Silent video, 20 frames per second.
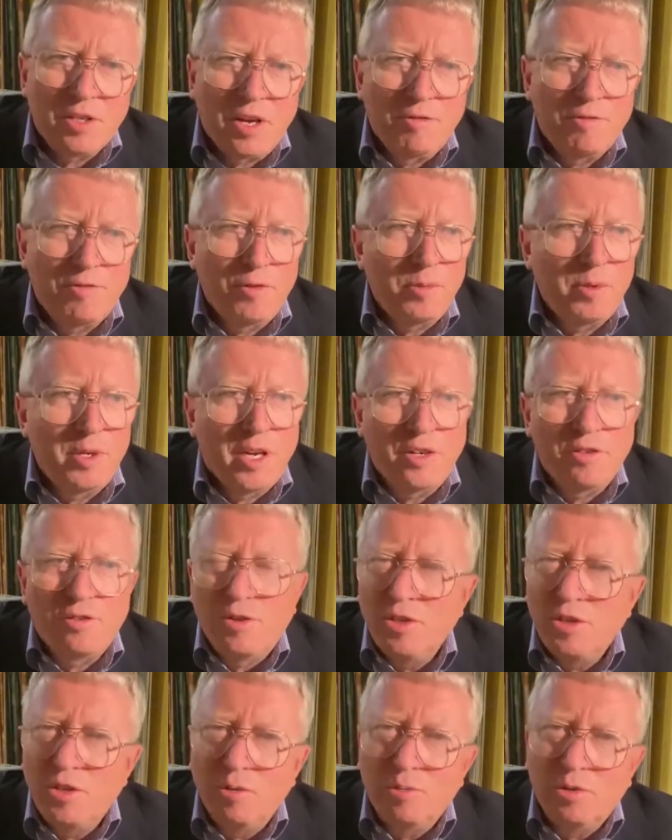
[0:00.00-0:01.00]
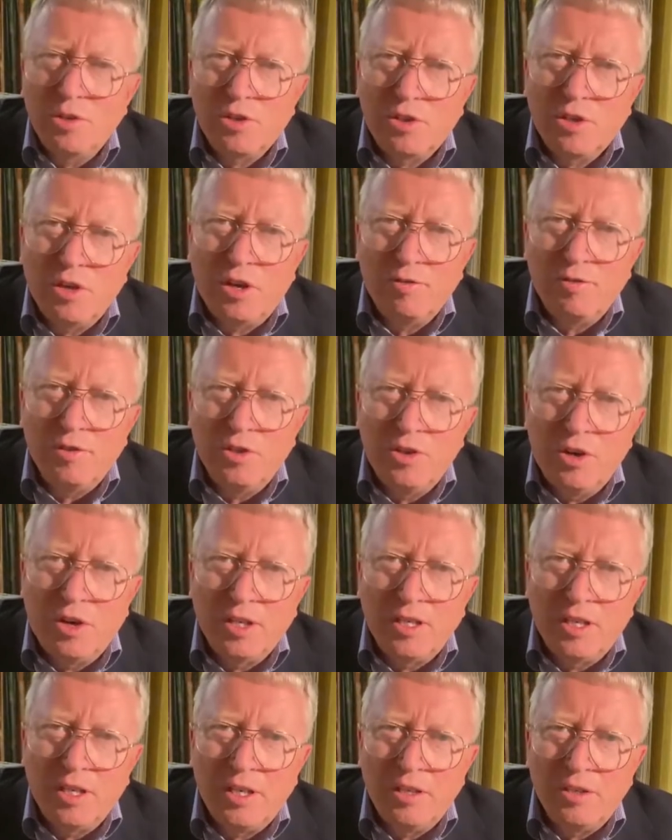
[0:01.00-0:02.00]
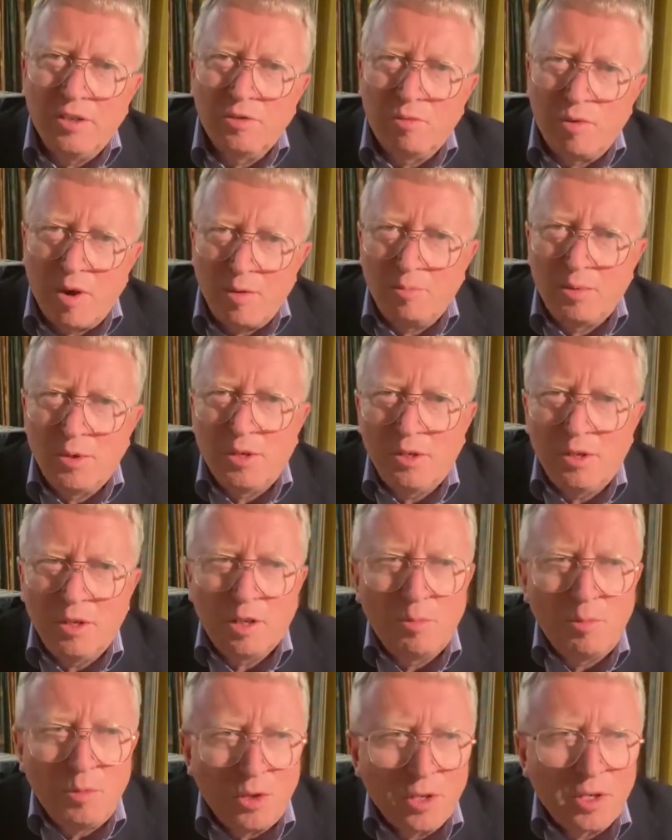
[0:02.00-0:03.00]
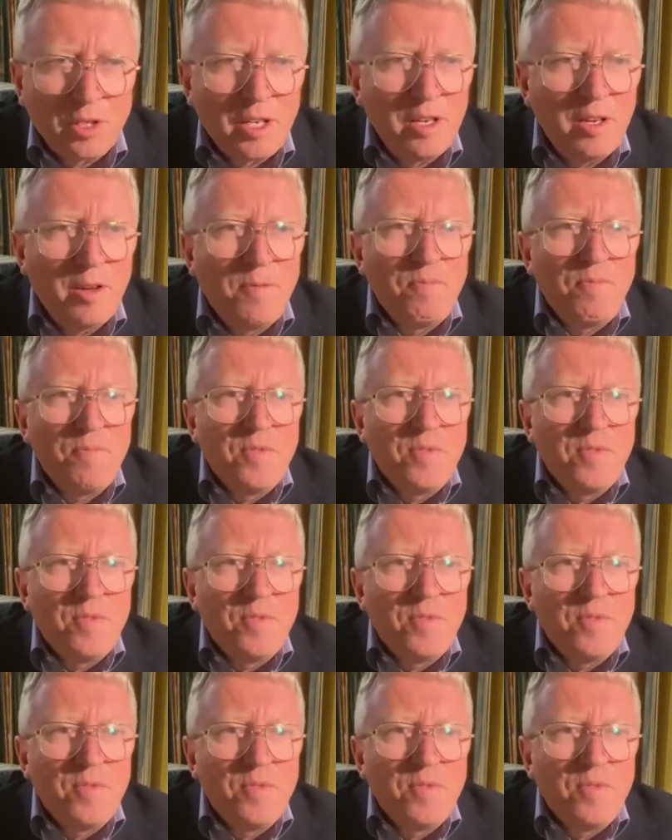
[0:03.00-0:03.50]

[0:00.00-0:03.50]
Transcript: come from countries in which COVID-19 is rampant in the community,